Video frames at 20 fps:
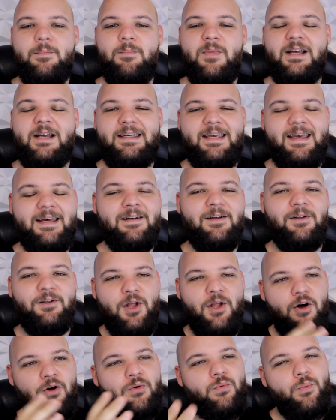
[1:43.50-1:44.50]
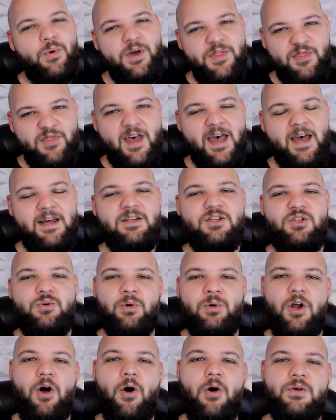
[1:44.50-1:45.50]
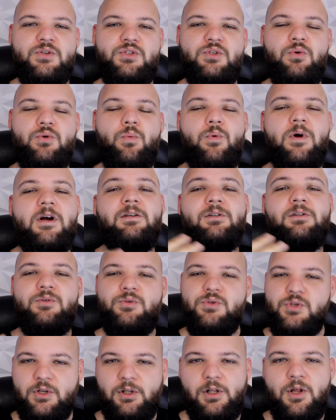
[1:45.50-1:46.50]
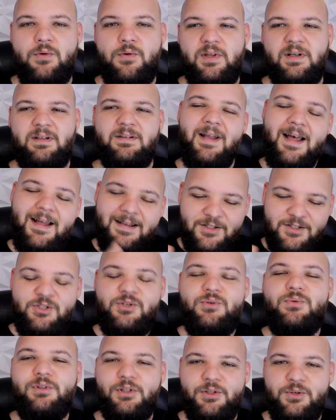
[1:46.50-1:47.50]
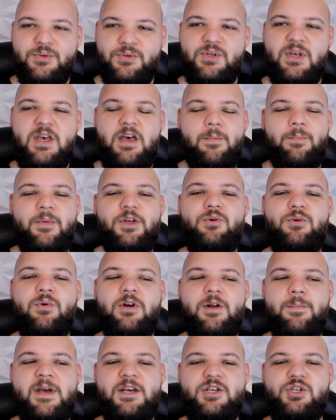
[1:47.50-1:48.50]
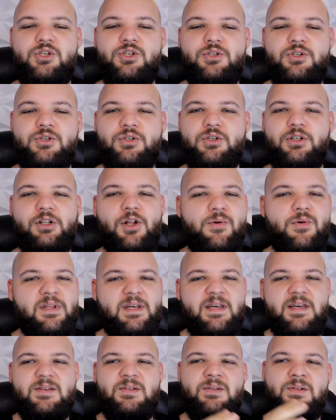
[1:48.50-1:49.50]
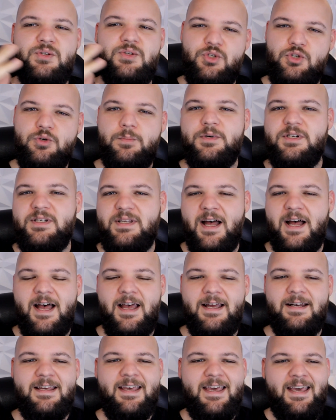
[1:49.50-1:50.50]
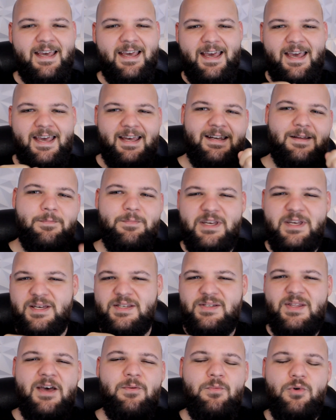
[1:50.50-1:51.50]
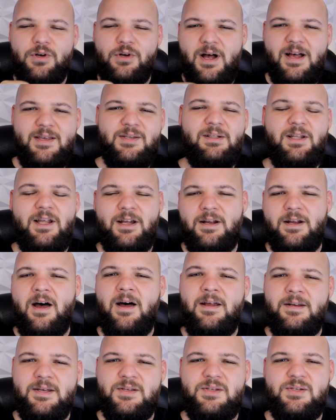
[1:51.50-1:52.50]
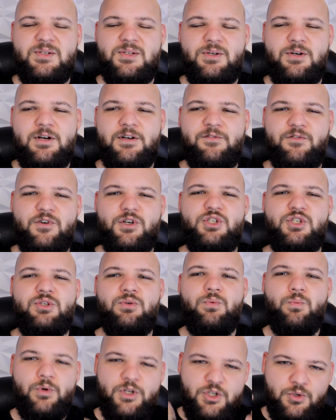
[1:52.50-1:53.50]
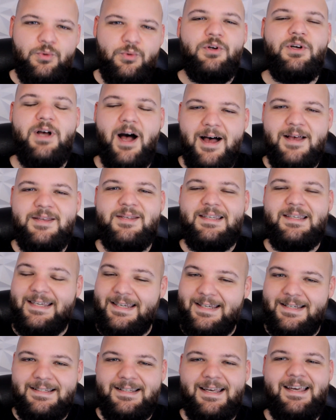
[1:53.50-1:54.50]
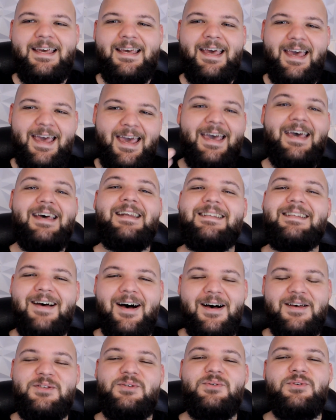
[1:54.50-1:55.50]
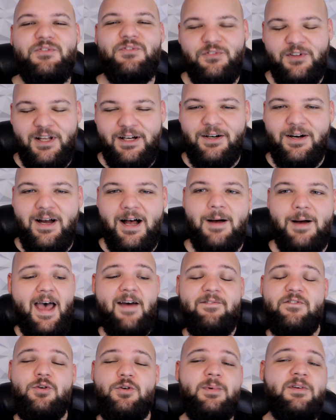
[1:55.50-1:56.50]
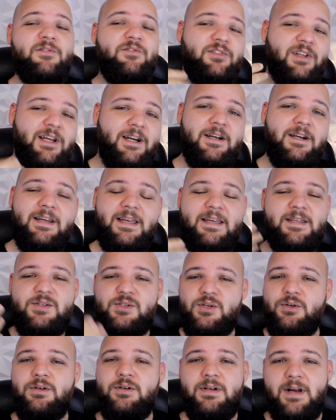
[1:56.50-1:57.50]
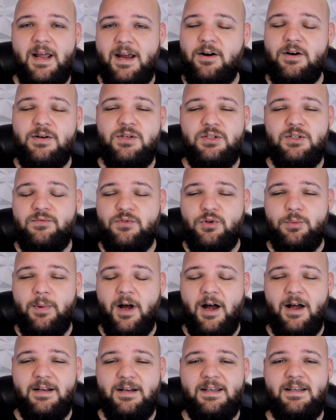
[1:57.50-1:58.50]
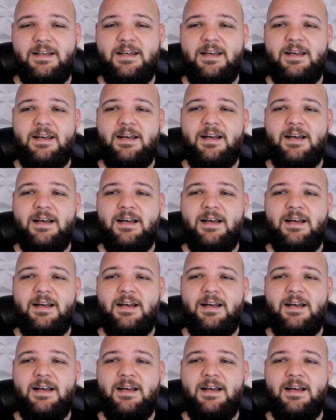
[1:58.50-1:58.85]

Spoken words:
Again, along with that, you want to also wear loose clothing. Not too loose, but you want to make sure your clothing isn't super tight, and because that will cause a lot of unnecessary friction, which will cause heat and cause you to flare up. After you've been flaring in certain areas of your body,